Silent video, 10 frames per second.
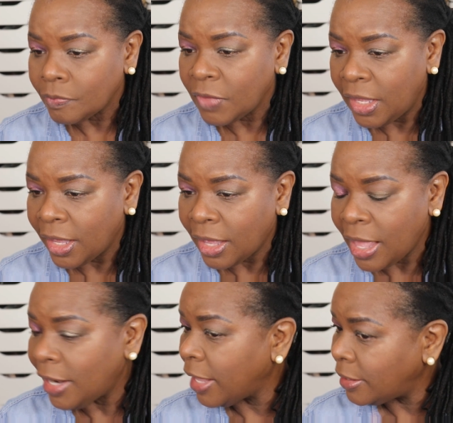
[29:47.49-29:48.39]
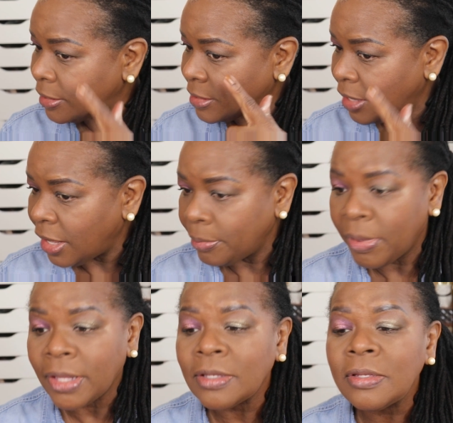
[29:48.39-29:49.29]
Yeah, I like this eye
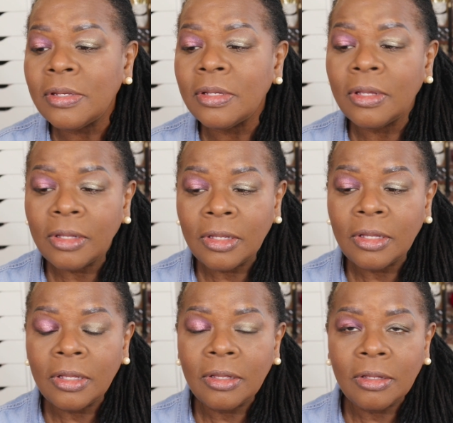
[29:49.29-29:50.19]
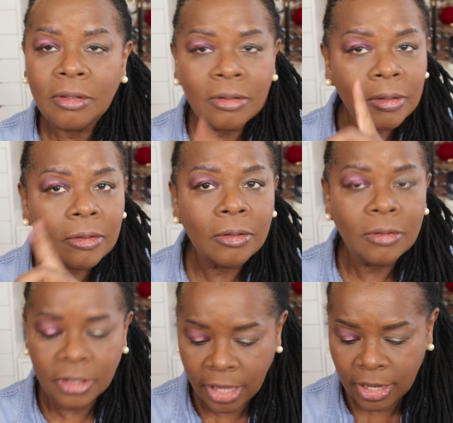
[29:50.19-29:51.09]
best.
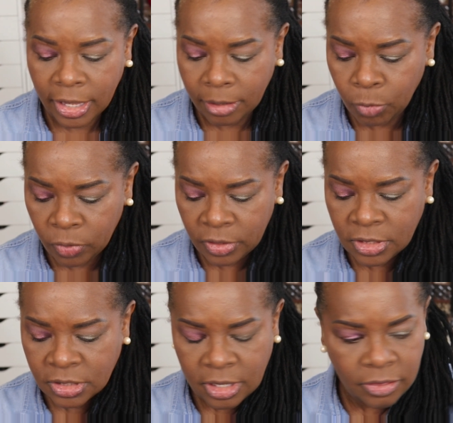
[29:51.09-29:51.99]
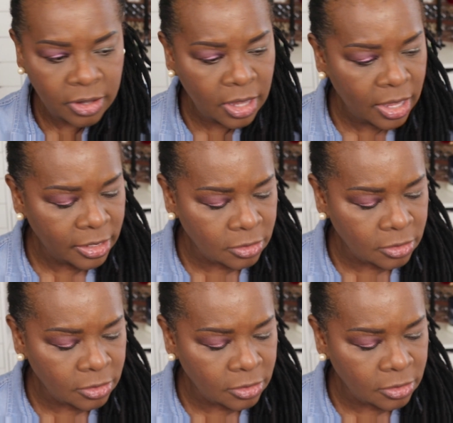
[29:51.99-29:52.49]
Yeah, I like it more than this other eye.